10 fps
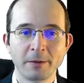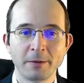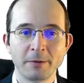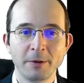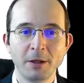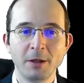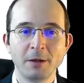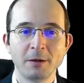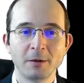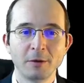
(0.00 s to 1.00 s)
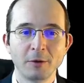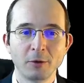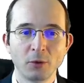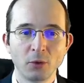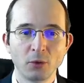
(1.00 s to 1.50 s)
3,
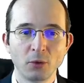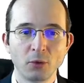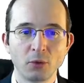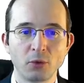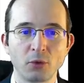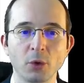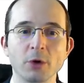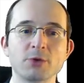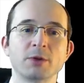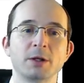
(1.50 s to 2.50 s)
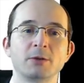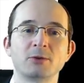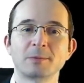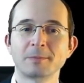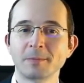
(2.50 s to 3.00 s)
4
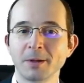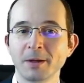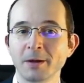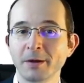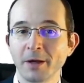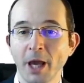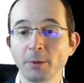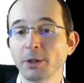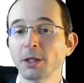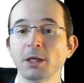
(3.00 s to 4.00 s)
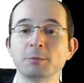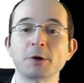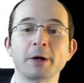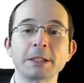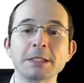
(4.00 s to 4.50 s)
states. And we can keep
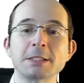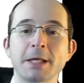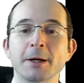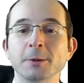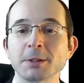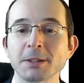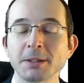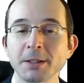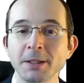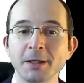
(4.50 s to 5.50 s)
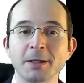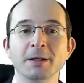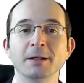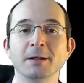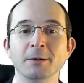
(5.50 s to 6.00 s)
drawing these out
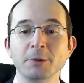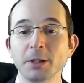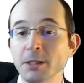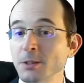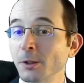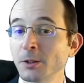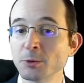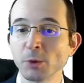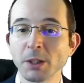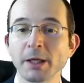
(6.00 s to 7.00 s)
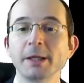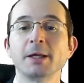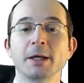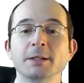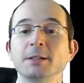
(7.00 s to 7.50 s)
really as long as we
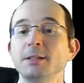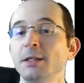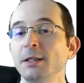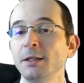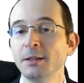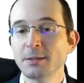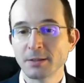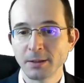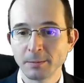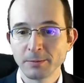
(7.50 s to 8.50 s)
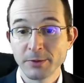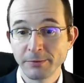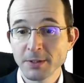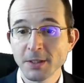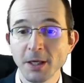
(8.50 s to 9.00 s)
like, and indeed in some
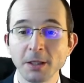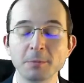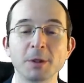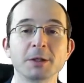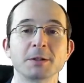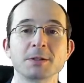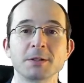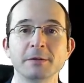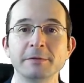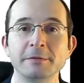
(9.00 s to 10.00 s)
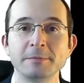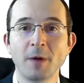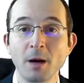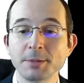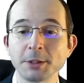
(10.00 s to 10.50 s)
sophisticated models of
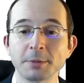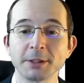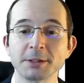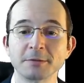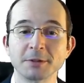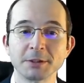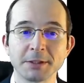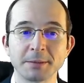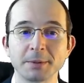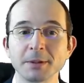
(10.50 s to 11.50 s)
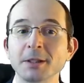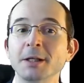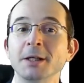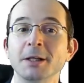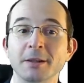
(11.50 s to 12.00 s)
option pricing, for example,
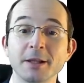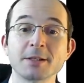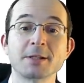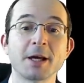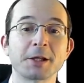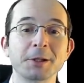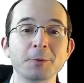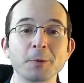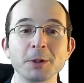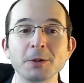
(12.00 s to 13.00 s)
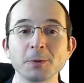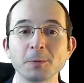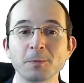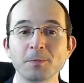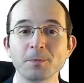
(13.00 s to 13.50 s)
that's exactly what we do.
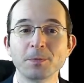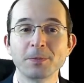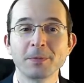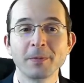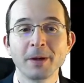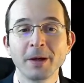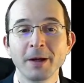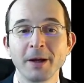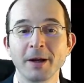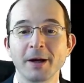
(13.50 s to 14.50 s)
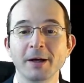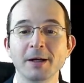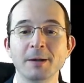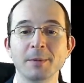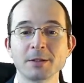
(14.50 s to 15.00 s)

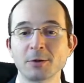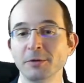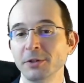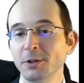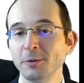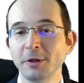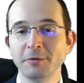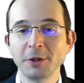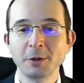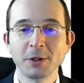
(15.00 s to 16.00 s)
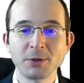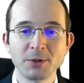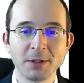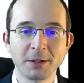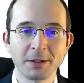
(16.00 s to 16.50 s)
And sort of intuitively, you can
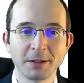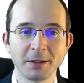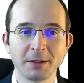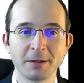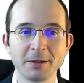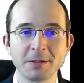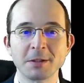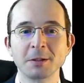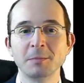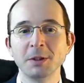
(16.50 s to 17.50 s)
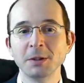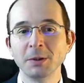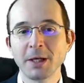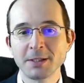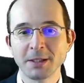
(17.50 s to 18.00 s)
see that there is going to be
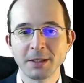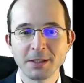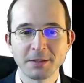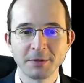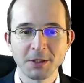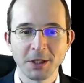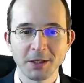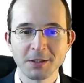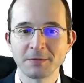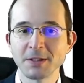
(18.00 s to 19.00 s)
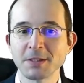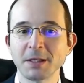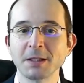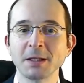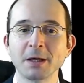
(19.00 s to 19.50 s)
less and less of a chance of us
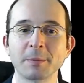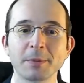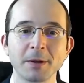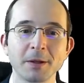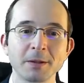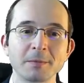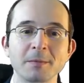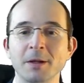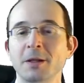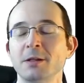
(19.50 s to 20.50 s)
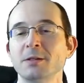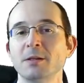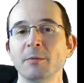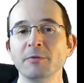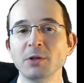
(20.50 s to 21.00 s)
ending up in
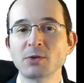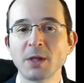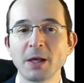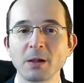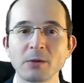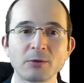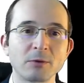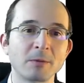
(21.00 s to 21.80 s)
some of these tails,